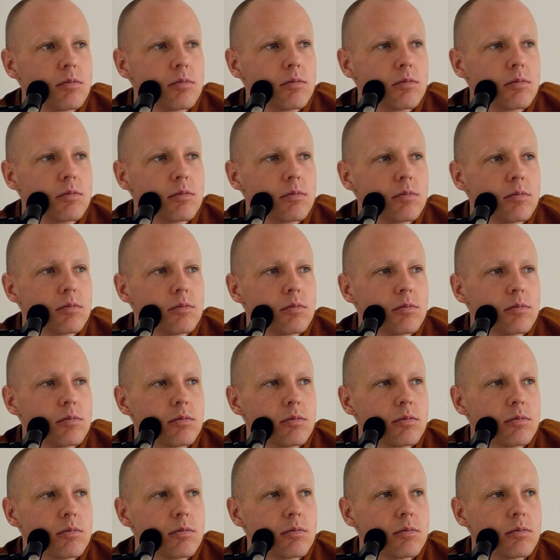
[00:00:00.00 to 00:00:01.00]

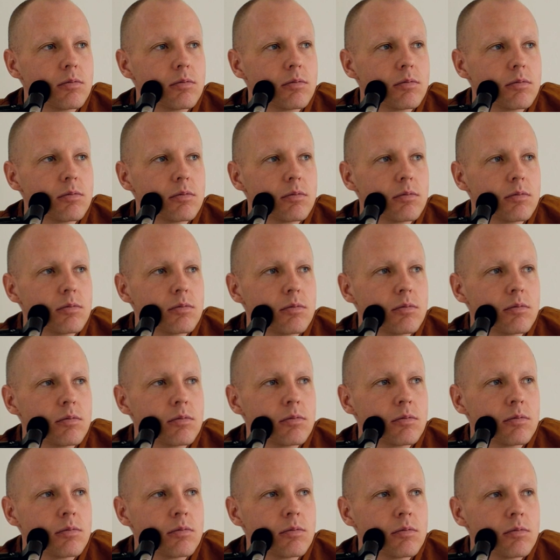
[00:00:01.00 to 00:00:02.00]

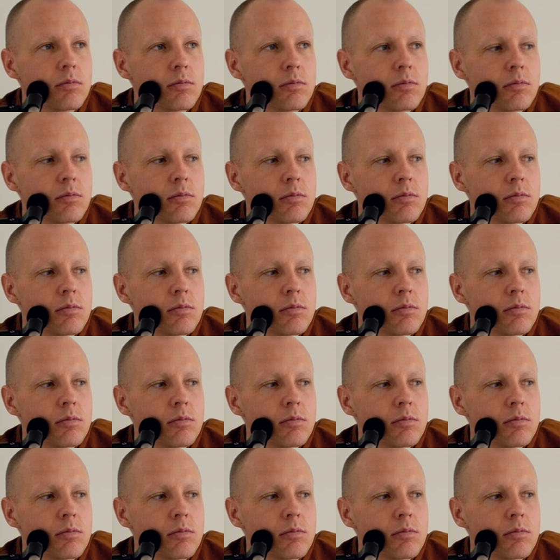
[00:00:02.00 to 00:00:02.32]
(no one is talking)